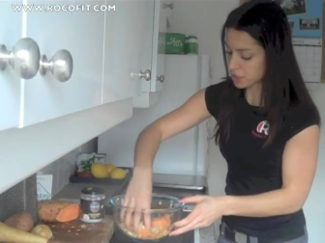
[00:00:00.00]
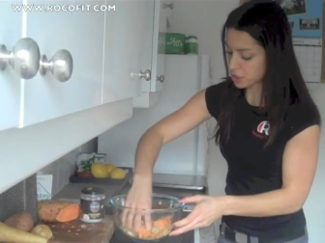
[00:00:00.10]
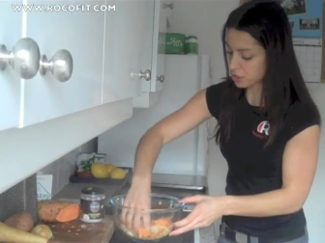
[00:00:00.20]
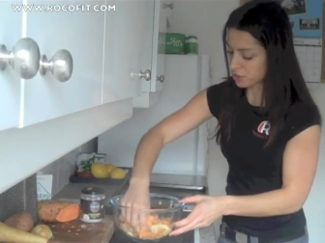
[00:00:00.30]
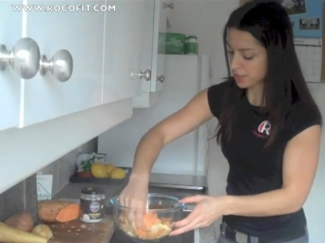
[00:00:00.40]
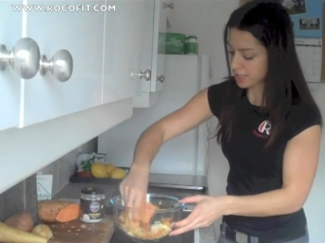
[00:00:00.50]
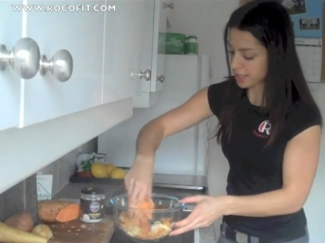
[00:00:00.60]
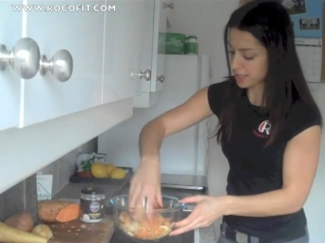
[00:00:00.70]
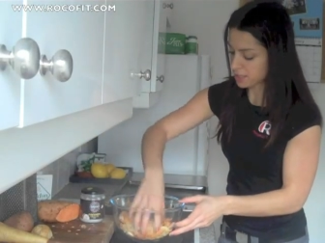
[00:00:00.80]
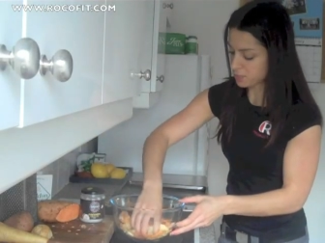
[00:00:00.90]
sure that it
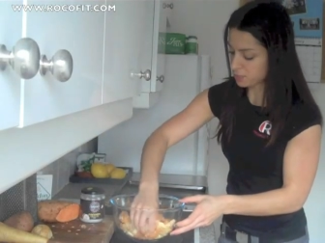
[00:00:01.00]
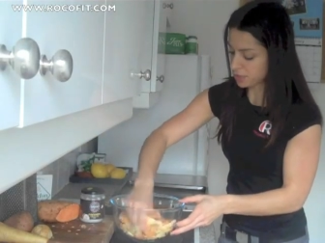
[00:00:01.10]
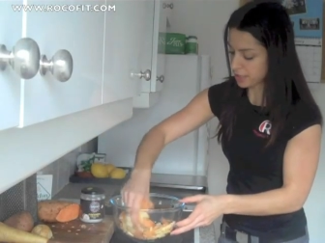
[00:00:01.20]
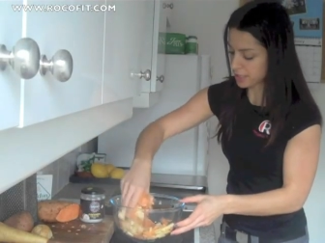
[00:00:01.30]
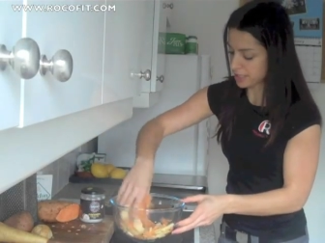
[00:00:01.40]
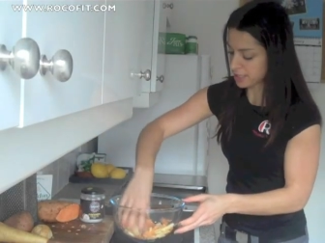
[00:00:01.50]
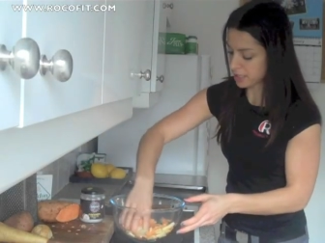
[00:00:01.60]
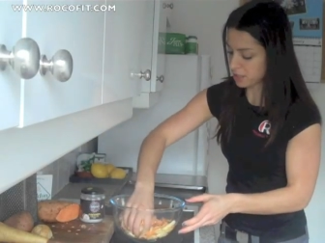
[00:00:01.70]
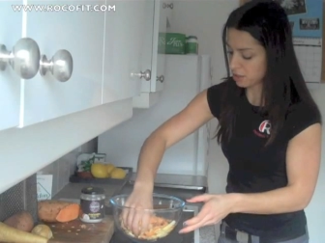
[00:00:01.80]
gets really nicely